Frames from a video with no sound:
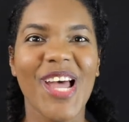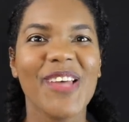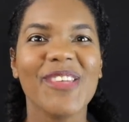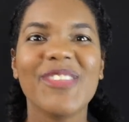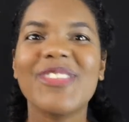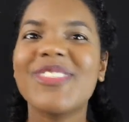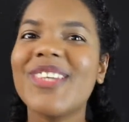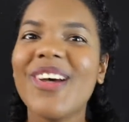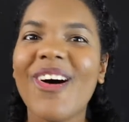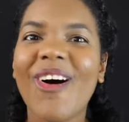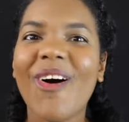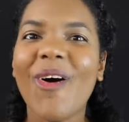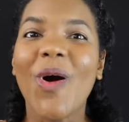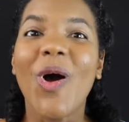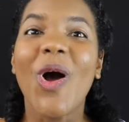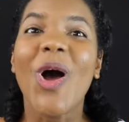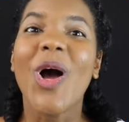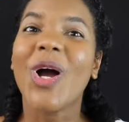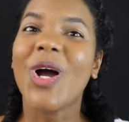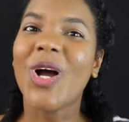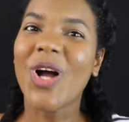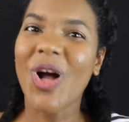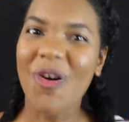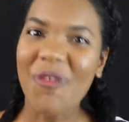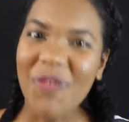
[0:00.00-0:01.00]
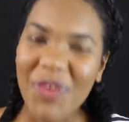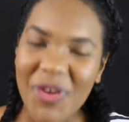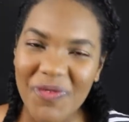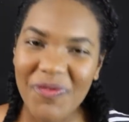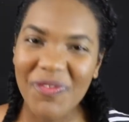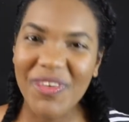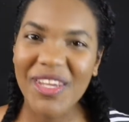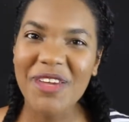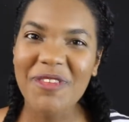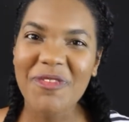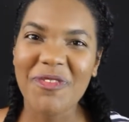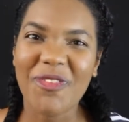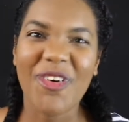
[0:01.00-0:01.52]
So come with
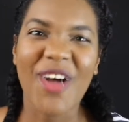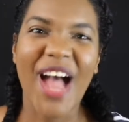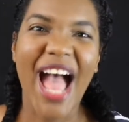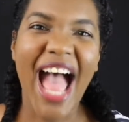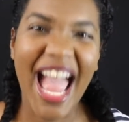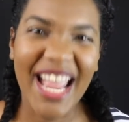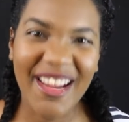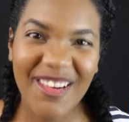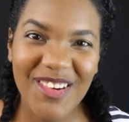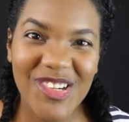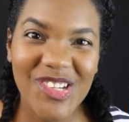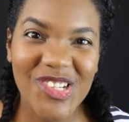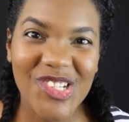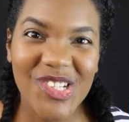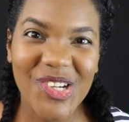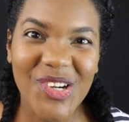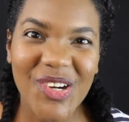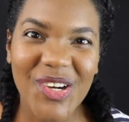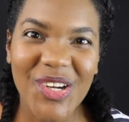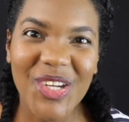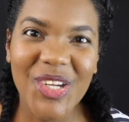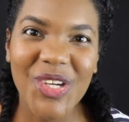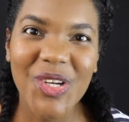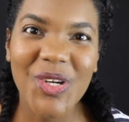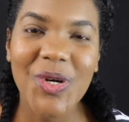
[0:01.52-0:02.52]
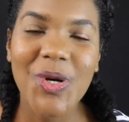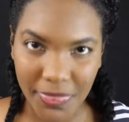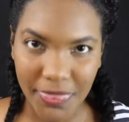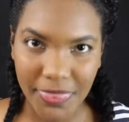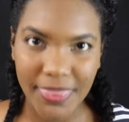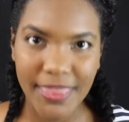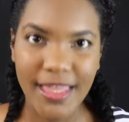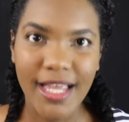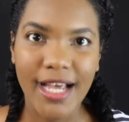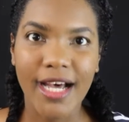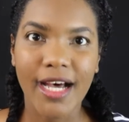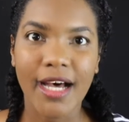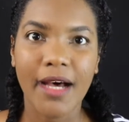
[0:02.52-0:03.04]
me for I could show you
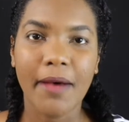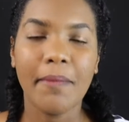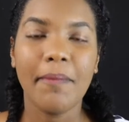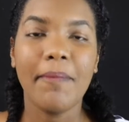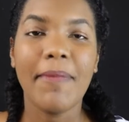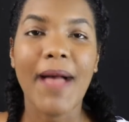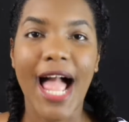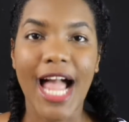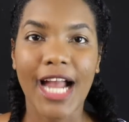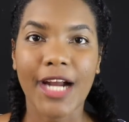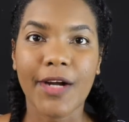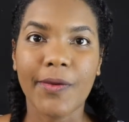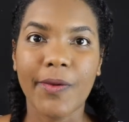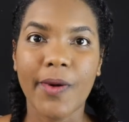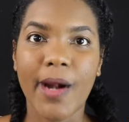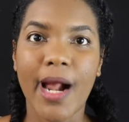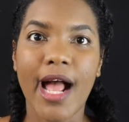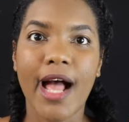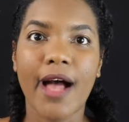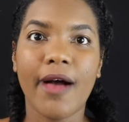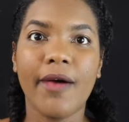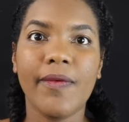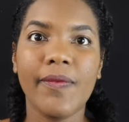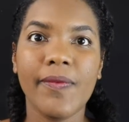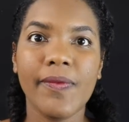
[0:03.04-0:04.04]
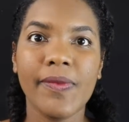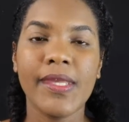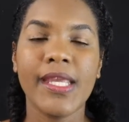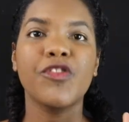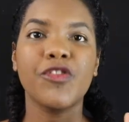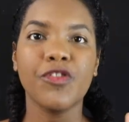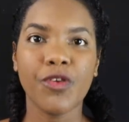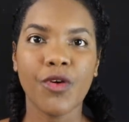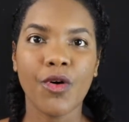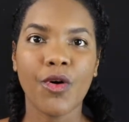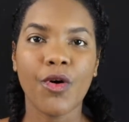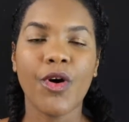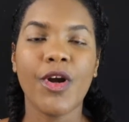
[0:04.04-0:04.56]
the background
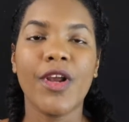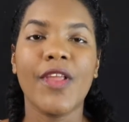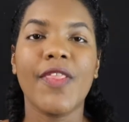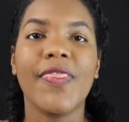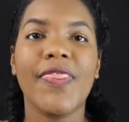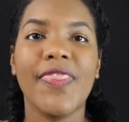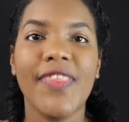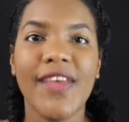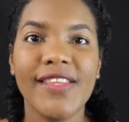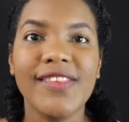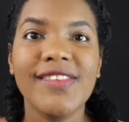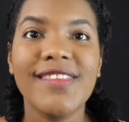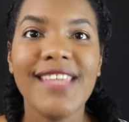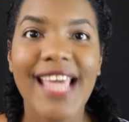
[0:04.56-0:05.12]
for the